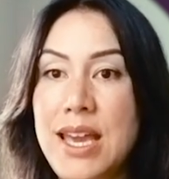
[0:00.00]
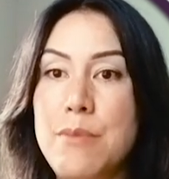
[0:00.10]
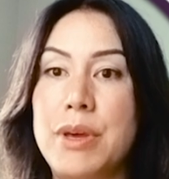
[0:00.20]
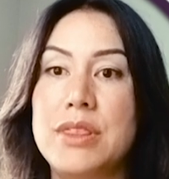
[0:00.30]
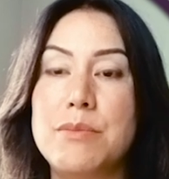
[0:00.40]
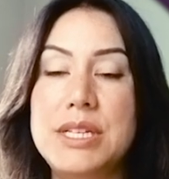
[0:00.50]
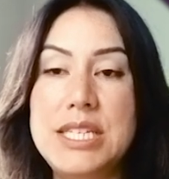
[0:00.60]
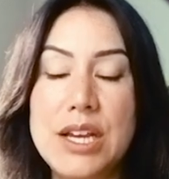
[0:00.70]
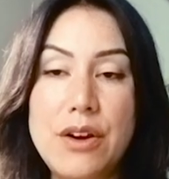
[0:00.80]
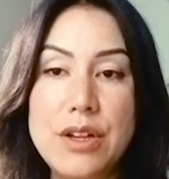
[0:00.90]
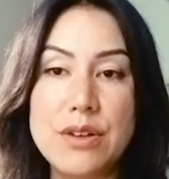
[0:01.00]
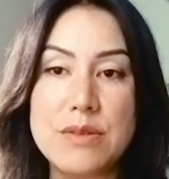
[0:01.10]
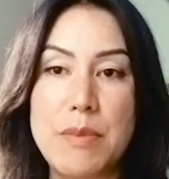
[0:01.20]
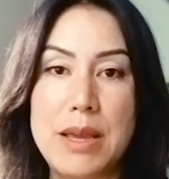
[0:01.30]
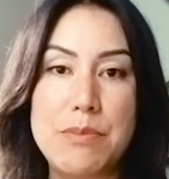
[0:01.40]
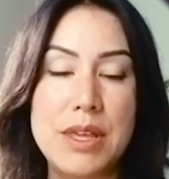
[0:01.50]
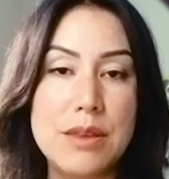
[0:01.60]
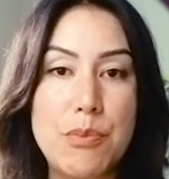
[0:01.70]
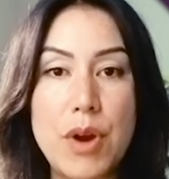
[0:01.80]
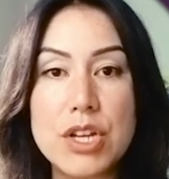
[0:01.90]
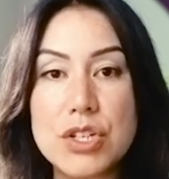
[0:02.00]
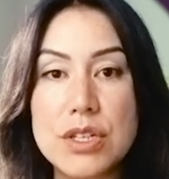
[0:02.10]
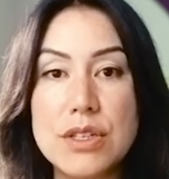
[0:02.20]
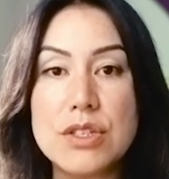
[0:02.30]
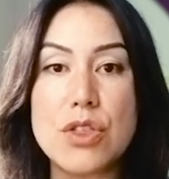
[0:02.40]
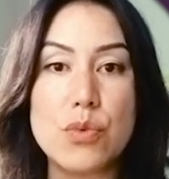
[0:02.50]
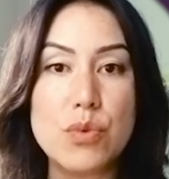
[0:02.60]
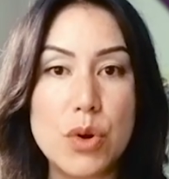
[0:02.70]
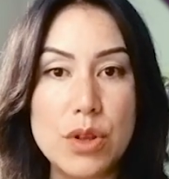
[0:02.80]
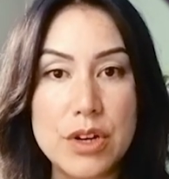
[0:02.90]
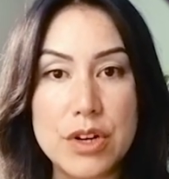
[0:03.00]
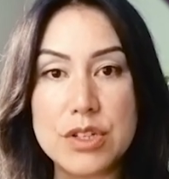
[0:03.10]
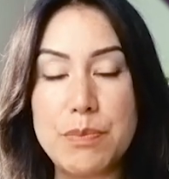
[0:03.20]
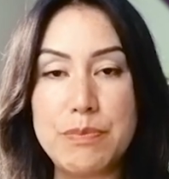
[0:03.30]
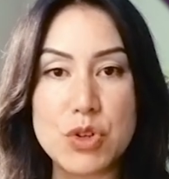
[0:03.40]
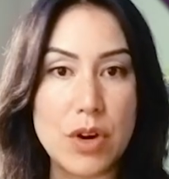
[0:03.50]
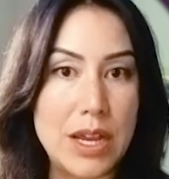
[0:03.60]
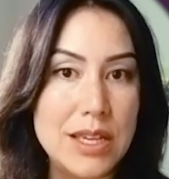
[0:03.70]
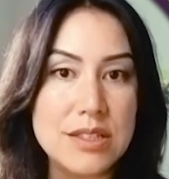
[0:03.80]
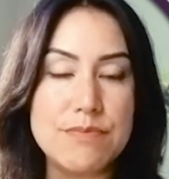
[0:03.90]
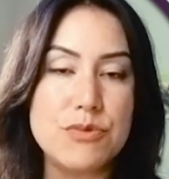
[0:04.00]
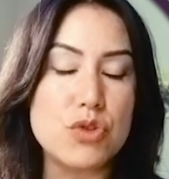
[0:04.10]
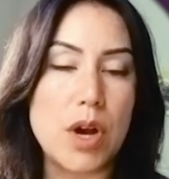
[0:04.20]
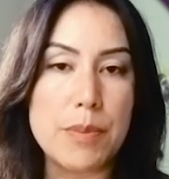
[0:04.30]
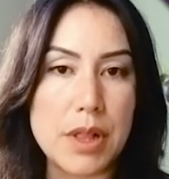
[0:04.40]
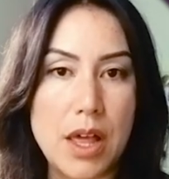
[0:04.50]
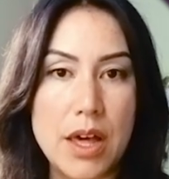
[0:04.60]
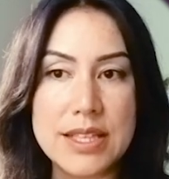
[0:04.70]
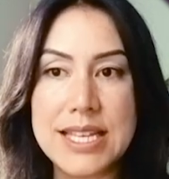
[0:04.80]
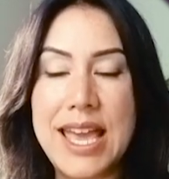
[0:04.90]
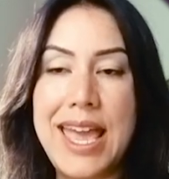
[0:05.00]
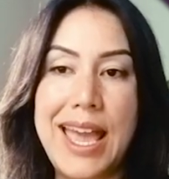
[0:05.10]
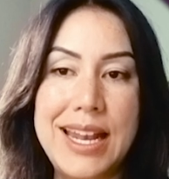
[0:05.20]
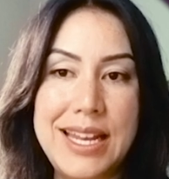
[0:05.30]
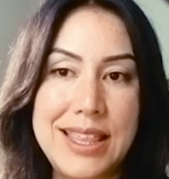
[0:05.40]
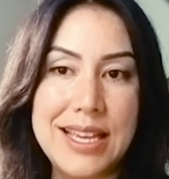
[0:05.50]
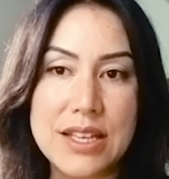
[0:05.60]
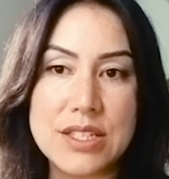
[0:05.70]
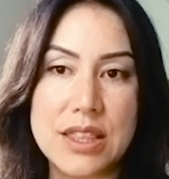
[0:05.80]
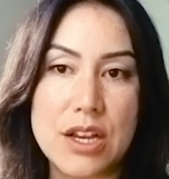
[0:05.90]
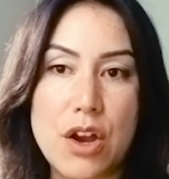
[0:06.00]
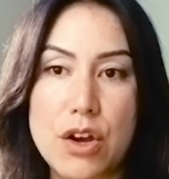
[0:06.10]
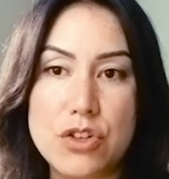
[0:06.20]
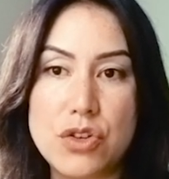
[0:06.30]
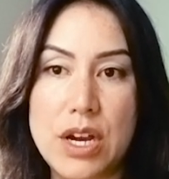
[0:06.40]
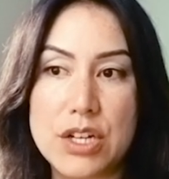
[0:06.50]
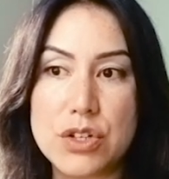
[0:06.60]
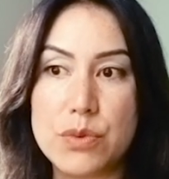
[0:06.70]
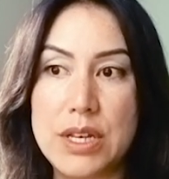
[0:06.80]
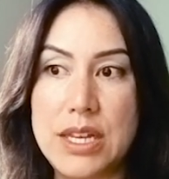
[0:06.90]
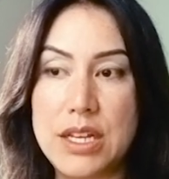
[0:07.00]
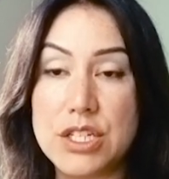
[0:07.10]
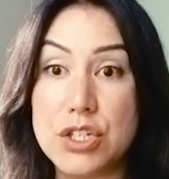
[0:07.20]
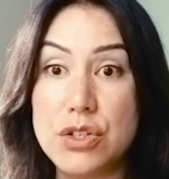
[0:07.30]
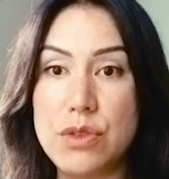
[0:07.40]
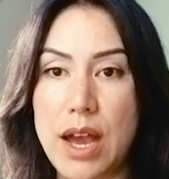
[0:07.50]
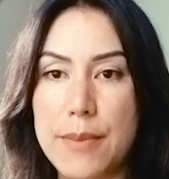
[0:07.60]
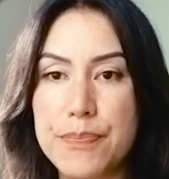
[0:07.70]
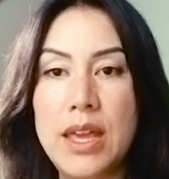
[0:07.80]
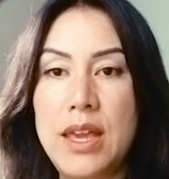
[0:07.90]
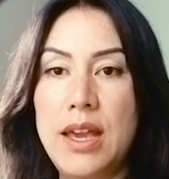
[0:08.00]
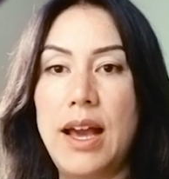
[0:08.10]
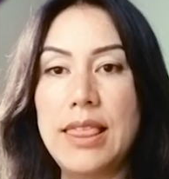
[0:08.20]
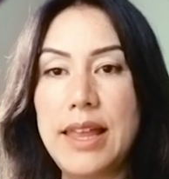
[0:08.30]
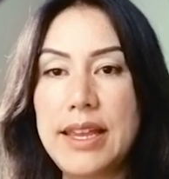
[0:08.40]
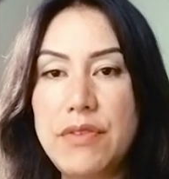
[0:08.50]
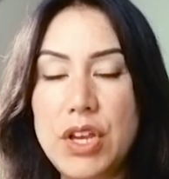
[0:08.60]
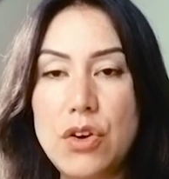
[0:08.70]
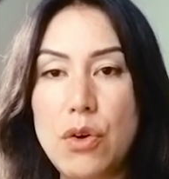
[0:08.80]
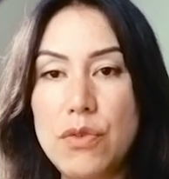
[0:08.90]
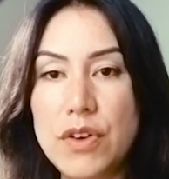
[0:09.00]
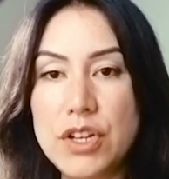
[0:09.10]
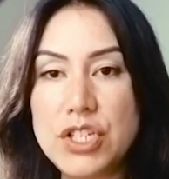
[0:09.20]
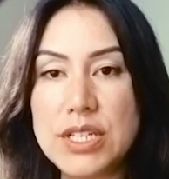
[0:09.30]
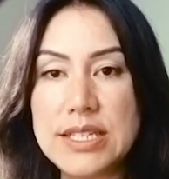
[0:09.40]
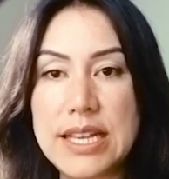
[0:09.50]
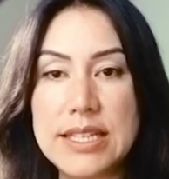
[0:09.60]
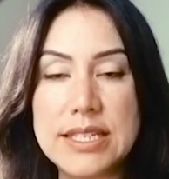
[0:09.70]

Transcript: but the materials might be the brushes, the rollers, trays, drop cloths, anything else that the contractor would need to do that. I like having an overages and